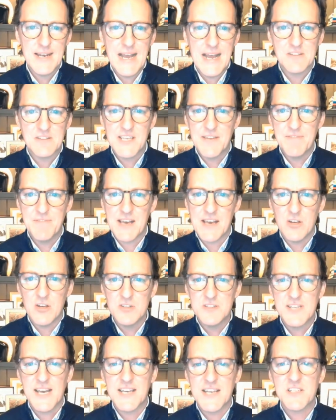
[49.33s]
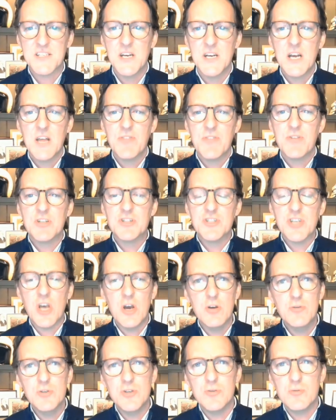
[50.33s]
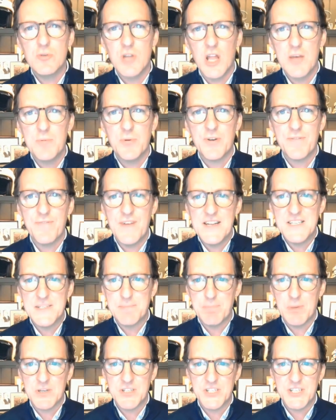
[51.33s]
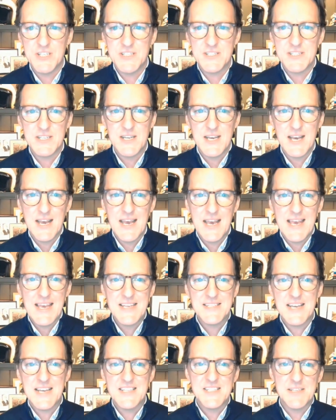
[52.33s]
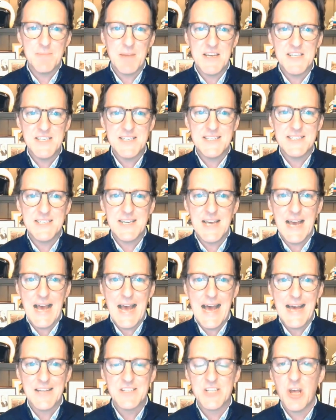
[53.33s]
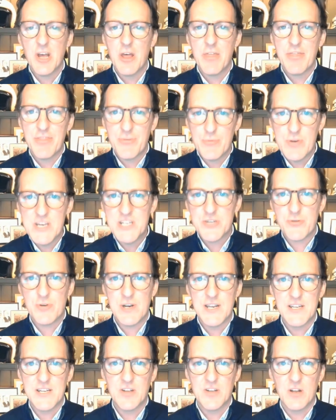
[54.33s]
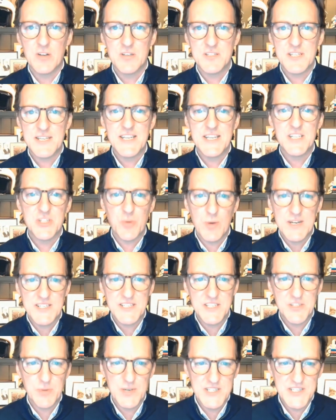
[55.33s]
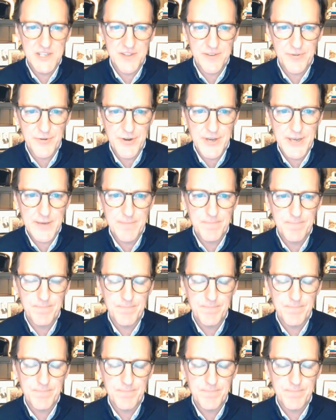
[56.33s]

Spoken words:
Now, to give that context, the total global defense budget is estimated at $3 trillion in 2023.